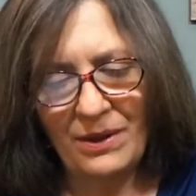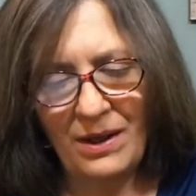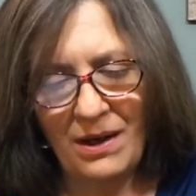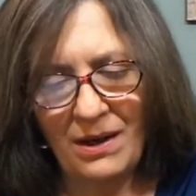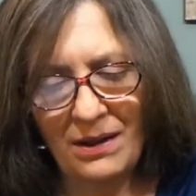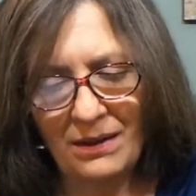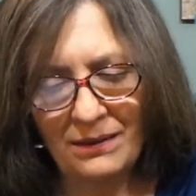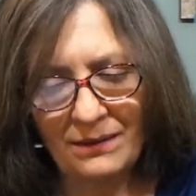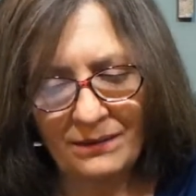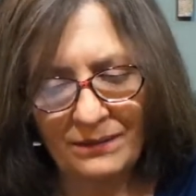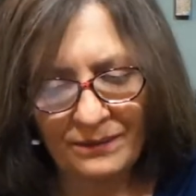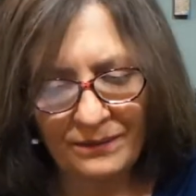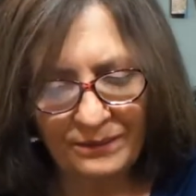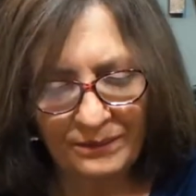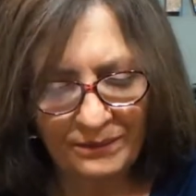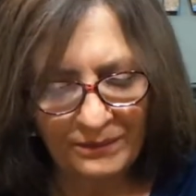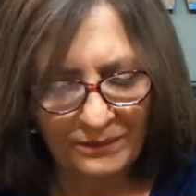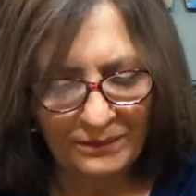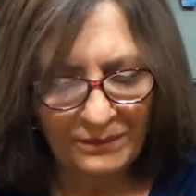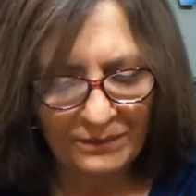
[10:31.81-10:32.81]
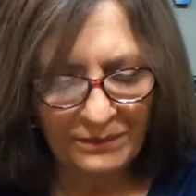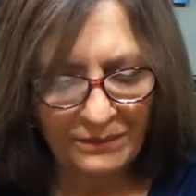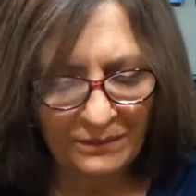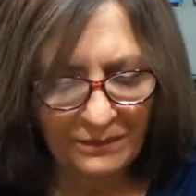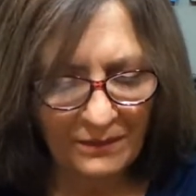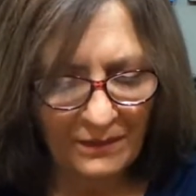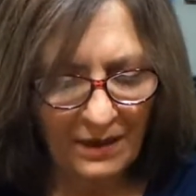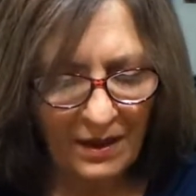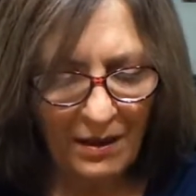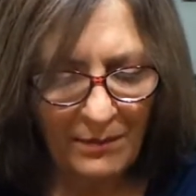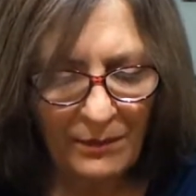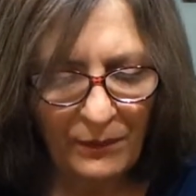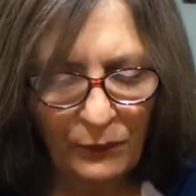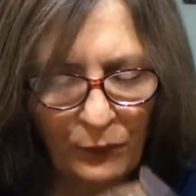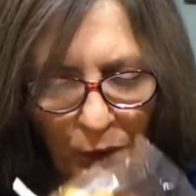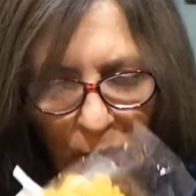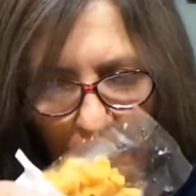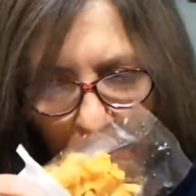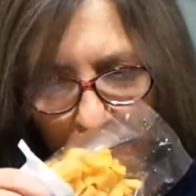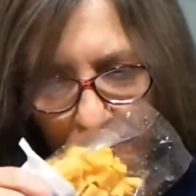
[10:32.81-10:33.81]
not. I'm
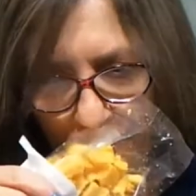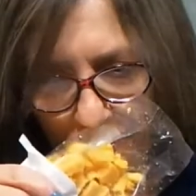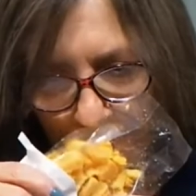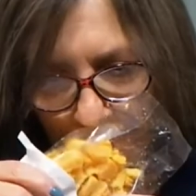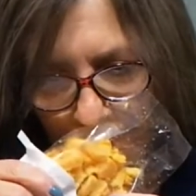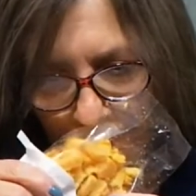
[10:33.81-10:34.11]
afraid.